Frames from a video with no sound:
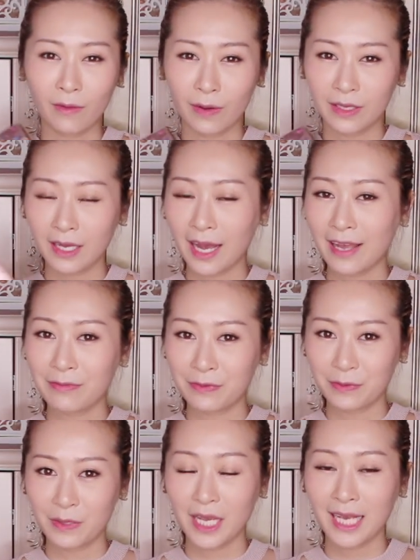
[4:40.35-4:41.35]
or the
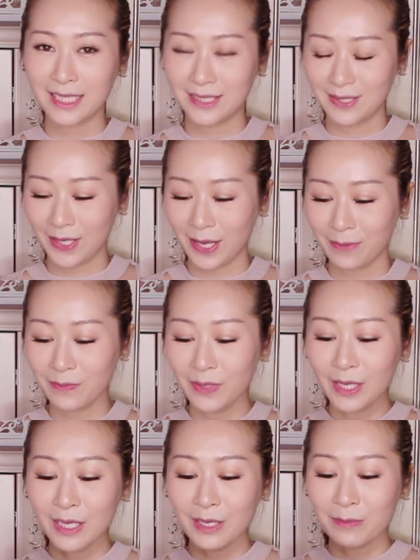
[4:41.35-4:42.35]
iPhone X to come,
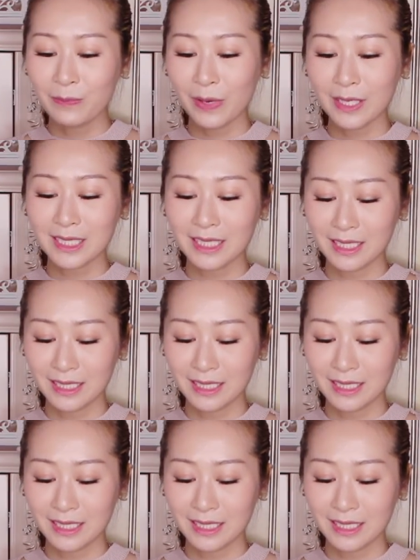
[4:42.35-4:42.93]
but